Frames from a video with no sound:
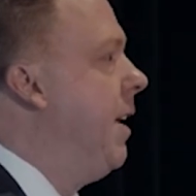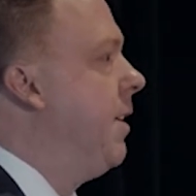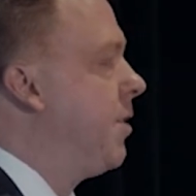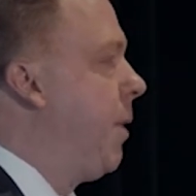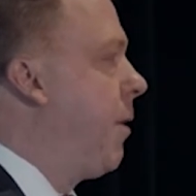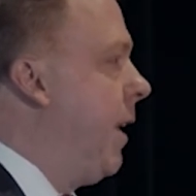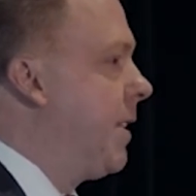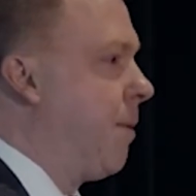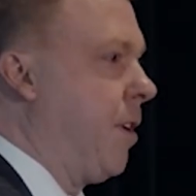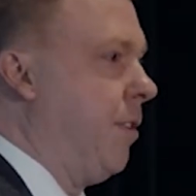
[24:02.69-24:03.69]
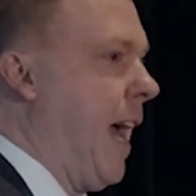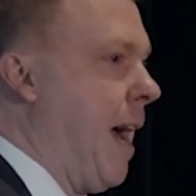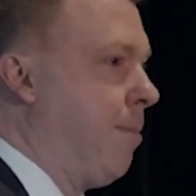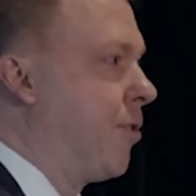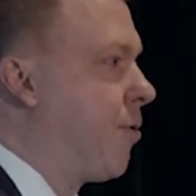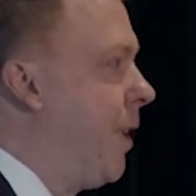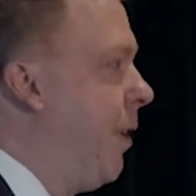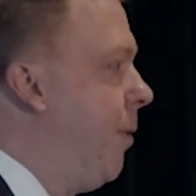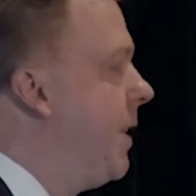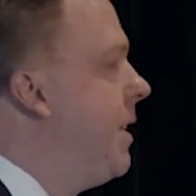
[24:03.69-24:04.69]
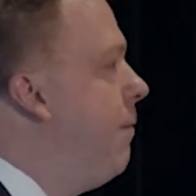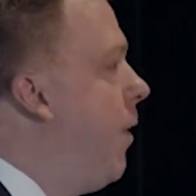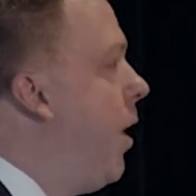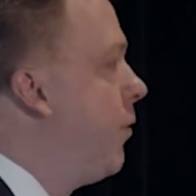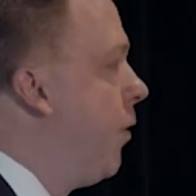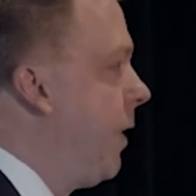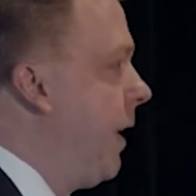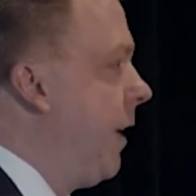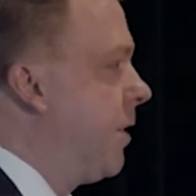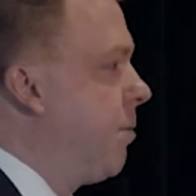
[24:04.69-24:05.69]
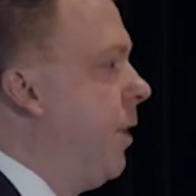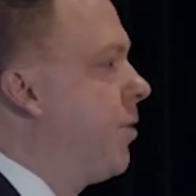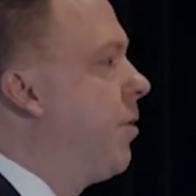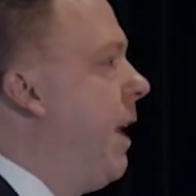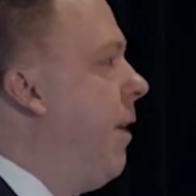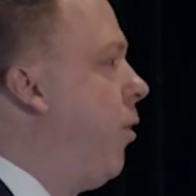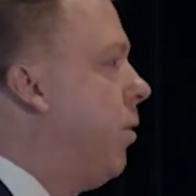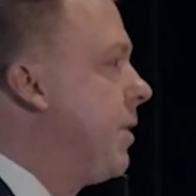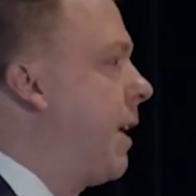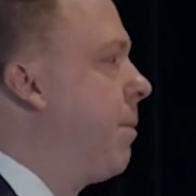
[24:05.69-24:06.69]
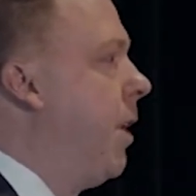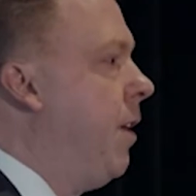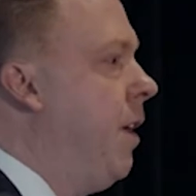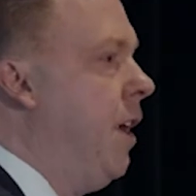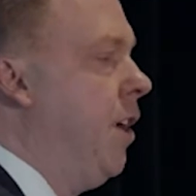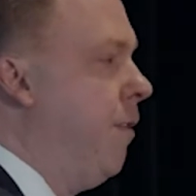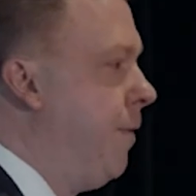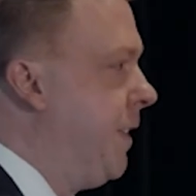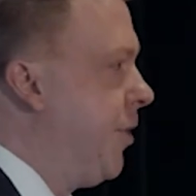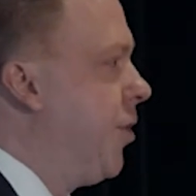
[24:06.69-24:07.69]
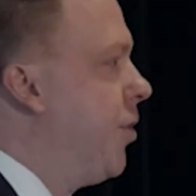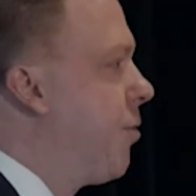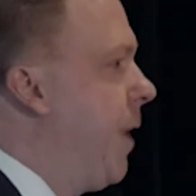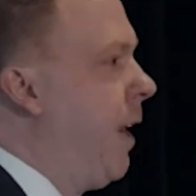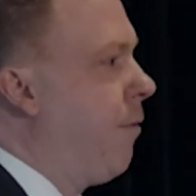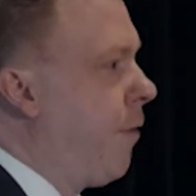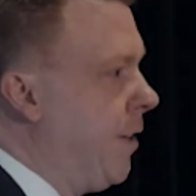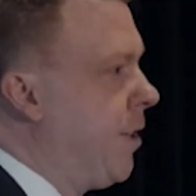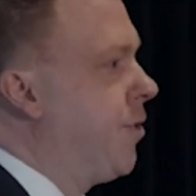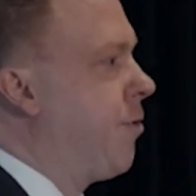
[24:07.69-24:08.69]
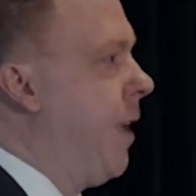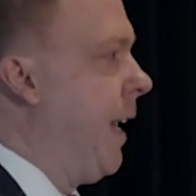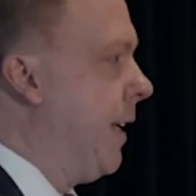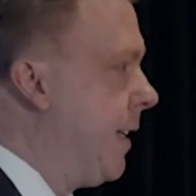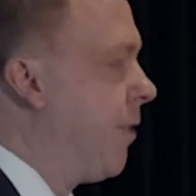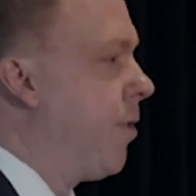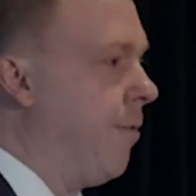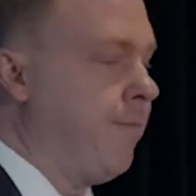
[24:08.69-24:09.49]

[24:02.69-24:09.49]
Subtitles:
So we created something called Appletree U, and it's evolved over the years, and we also now have a whole segment on physician training, franchise training, etc.